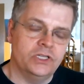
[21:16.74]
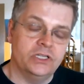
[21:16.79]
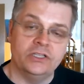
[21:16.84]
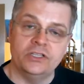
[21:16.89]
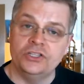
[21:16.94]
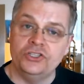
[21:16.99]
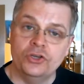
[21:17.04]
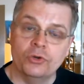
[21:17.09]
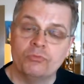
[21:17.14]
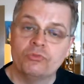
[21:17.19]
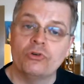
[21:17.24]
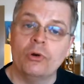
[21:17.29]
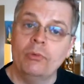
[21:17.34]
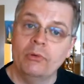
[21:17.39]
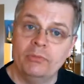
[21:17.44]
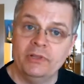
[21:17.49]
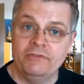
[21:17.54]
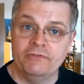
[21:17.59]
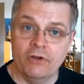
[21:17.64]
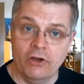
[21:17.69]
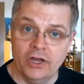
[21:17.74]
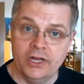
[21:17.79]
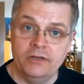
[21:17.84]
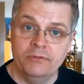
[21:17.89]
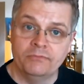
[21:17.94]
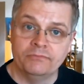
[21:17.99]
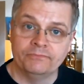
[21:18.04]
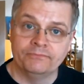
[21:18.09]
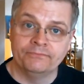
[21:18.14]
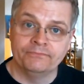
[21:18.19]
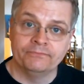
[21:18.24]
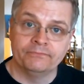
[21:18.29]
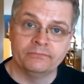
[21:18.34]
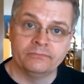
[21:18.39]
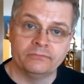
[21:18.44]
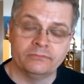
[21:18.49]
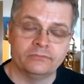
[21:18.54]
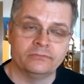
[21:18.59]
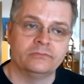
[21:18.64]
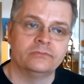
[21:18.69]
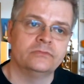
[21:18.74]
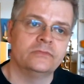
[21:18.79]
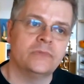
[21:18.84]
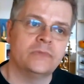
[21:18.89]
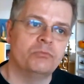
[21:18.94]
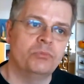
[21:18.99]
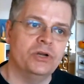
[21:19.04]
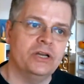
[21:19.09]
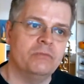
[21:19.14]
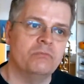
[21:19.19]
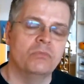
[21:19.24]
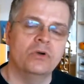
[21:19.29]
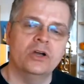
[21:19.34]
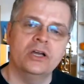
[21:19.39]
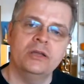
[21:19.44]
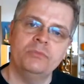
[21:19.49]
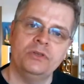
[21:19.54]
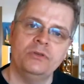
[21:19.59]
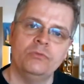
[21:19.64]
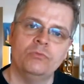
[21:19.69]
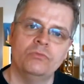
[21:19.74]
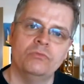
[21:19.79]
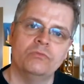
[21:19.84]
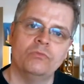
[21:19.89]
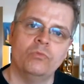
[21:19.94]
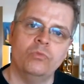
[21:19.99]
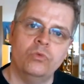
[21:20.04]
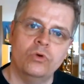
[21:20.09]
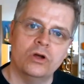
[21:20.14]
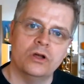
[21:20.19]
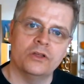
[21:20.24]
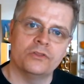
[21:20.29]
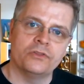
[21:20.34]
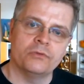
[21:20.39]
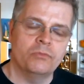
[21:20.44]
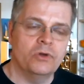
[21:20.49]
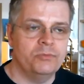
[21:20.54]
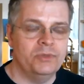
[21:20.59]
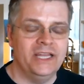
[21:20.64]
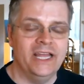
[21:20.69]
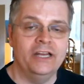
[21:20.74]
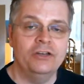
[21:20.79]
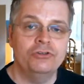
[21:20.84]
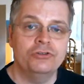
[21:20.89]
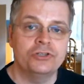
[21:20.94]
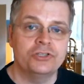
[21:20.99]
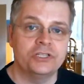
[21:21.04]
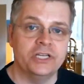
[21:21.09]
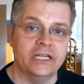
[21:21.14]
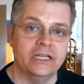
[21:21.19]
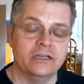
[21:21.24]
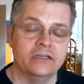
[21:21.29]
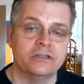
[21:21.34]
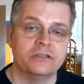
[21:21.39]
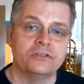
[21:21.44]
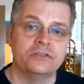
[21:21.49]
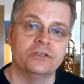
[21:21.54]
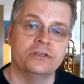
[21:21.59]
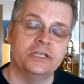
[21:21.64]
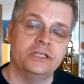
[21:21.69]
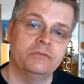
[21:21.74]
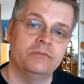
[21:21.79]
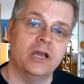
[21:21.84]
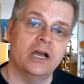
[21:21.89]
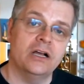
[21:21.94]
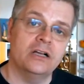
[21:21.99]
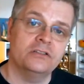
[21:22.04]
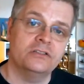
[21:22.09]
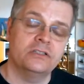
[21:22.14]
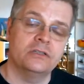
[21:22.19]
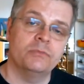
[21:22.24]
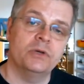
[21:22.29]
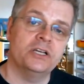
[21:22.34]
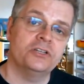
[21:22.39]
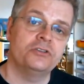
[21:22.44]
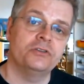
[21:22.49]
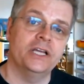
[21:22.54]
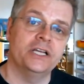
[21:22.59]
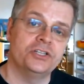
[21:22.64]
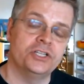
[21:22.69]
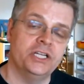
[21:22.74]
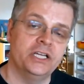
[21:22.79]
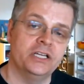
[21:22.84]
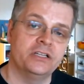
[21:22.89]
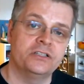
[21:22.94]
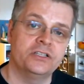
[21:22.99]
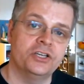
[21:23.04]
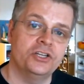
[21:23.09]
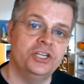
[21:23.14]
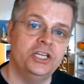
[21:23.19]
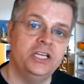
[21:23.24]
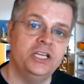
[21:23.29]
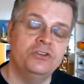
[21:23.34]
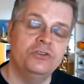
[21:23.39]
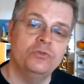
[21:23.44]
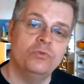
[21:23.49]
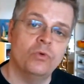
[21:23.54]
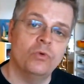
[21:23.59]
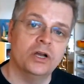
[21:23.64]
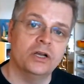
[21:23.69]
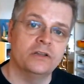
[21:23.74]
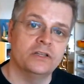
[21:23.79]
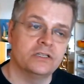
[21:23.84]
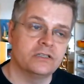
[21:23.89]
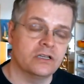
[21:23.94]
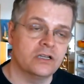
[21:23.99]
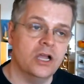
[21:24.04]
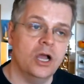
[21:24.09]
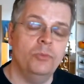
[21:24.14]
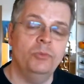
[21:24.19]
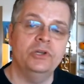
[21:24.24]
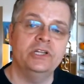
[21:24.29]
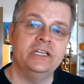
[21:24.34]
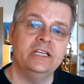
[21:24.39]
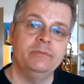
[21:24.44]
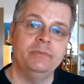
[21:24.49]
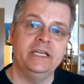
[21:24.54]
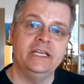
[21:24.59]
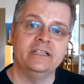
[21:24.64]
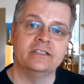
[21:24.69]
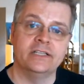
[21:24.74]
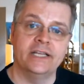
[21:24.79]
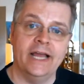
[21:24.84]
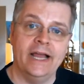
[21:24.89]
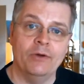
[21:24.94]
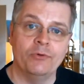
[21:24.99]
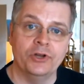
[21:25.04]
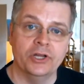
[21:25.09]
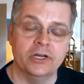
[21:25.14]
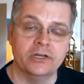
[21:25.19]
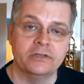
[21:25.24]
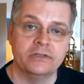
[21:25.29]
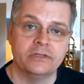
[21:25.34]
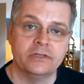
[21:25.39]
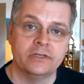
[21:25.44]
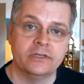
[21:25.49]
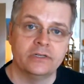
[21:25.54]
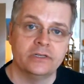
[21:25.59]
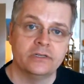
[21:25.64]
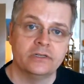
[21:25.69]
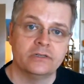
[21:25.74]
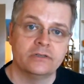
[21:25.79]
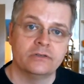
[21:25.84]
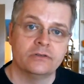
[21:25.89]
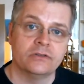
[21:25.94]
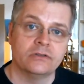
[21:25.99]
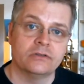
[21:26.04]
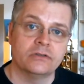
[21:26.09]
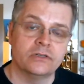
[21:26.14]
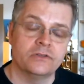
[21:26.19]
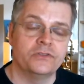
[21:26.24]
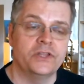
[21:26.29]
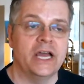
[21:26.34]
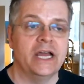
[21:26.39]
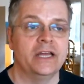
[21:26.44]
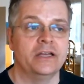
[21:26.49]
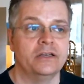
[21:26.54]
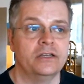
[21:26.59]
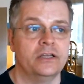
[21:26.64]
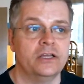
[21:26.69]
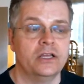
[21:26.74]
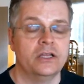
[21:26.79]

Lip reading: you're probably fine, but it might be interesting to ask the mastering engineers, can he do one that's a couple of dBs louder than